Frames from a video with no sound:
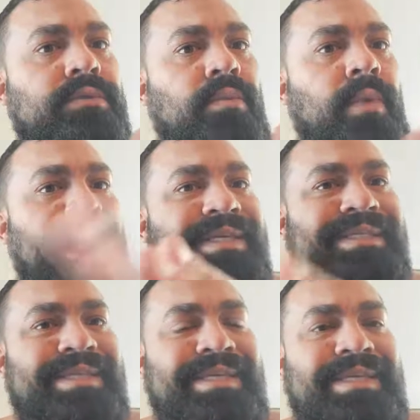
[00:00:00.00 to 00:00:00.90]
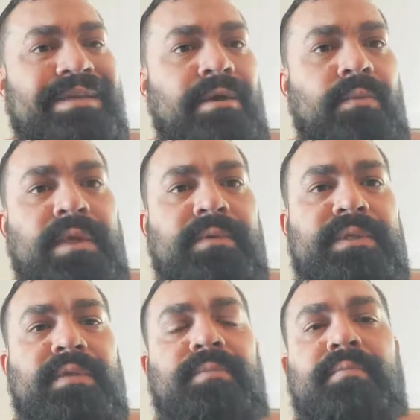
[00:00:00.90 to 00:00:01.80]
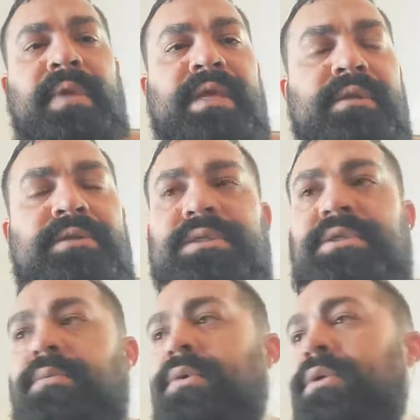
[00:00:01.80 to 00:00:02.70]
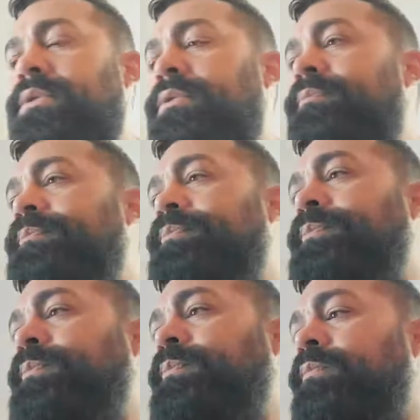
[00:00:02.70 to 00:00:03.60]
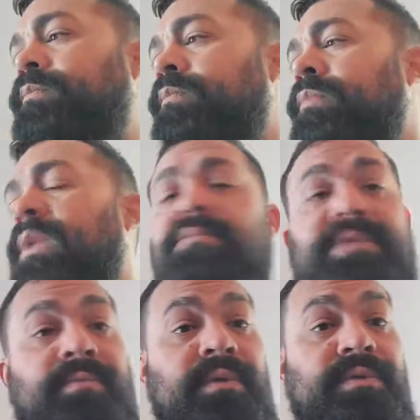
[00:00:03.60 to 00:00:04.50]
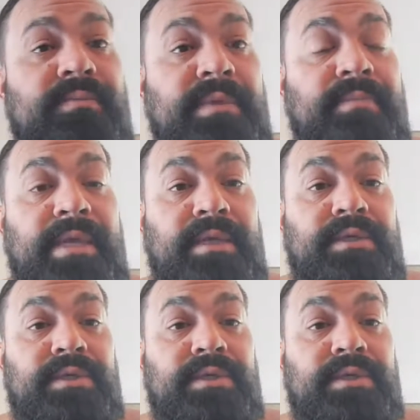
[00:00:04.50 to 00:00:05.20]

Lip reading: wisely on what I was going to put my energy towards. I'm supposed to be making a